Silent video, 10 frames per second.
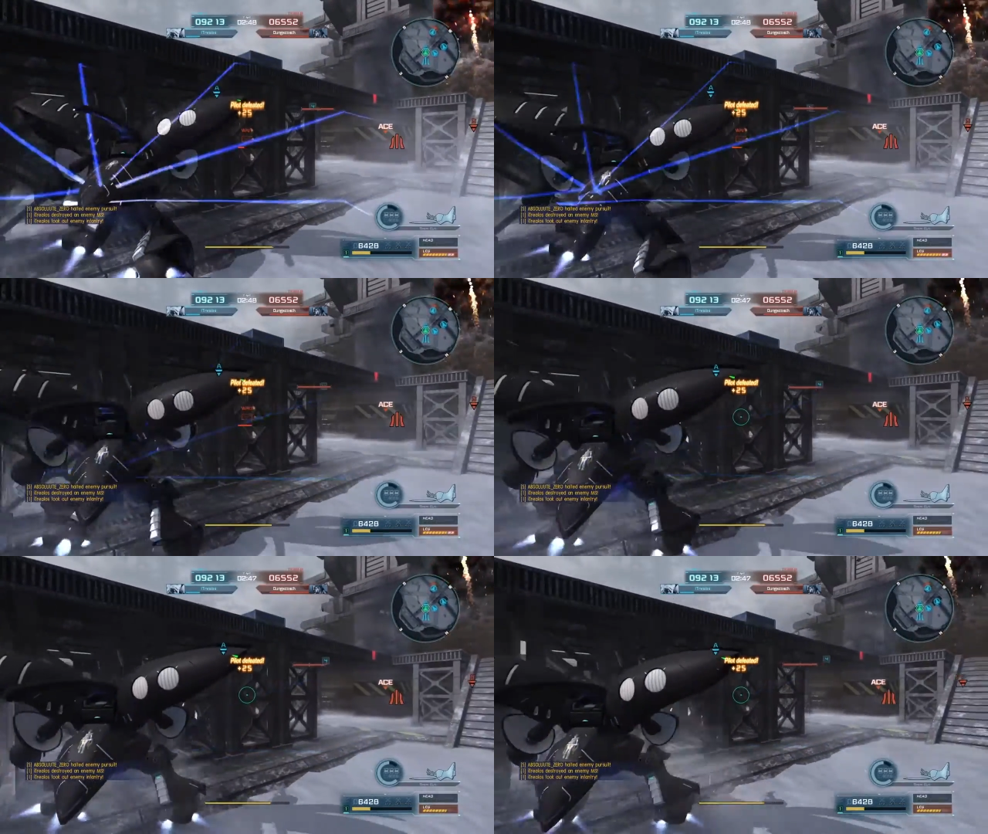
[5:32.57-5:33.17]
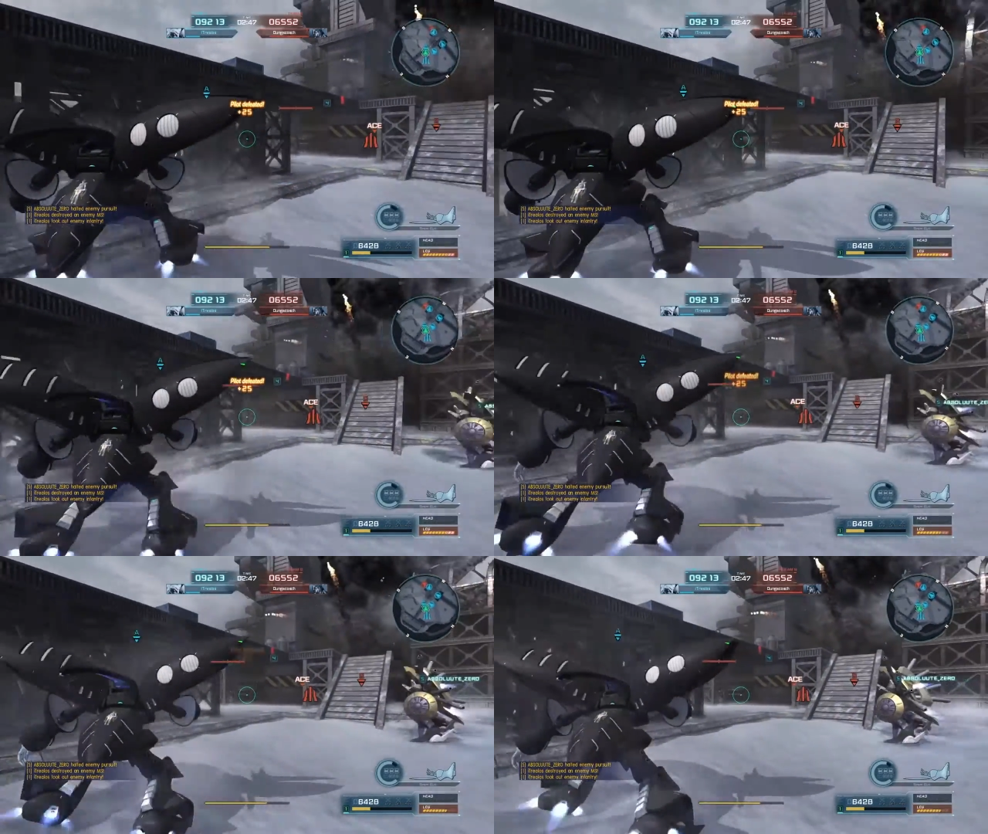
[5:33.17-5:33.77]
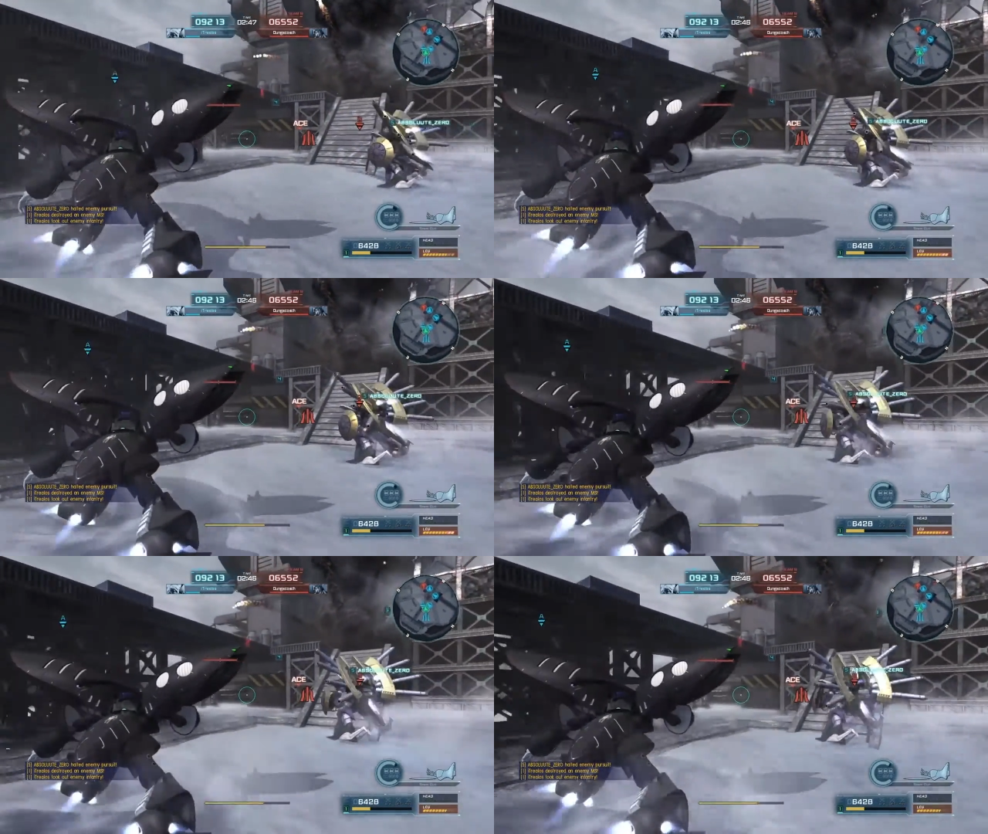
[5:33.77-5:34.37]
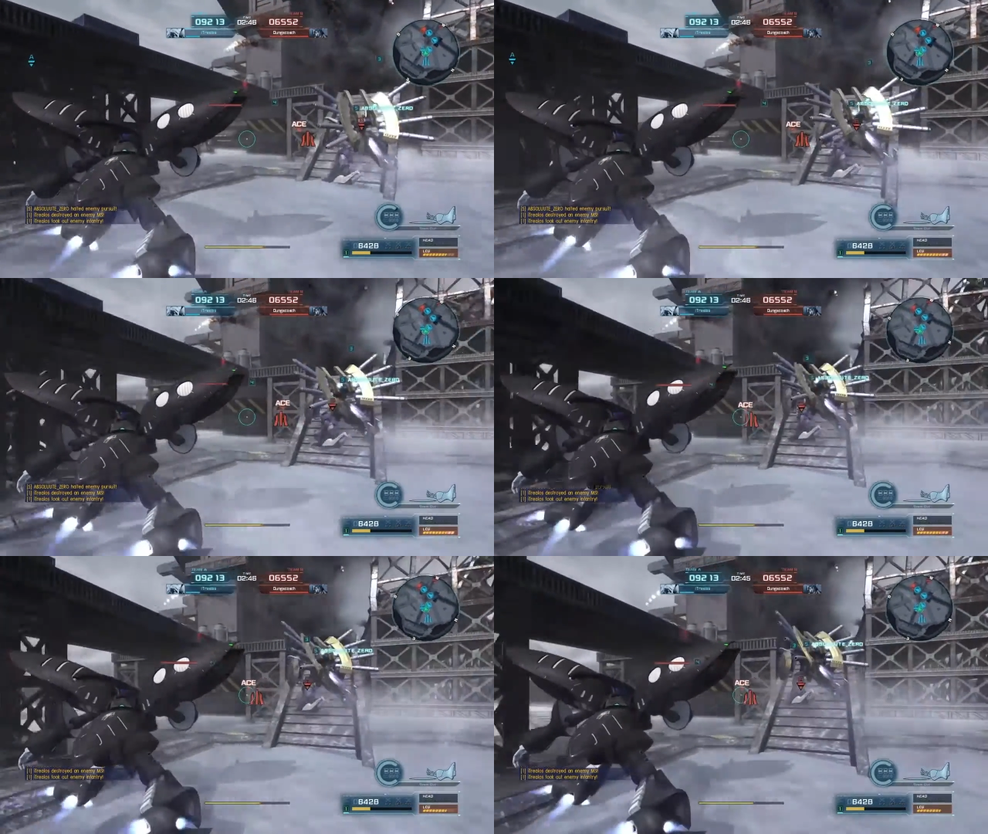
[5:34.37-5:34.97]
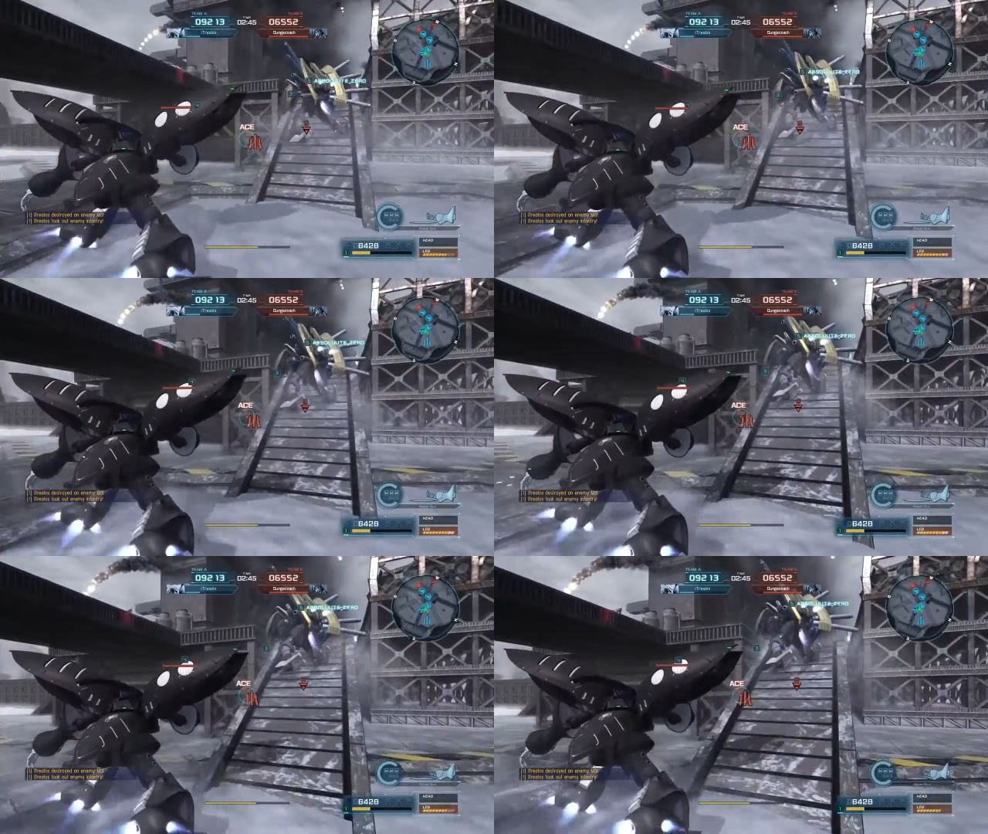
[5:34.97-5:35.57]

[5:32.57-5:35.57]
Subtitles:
(no speaker visible)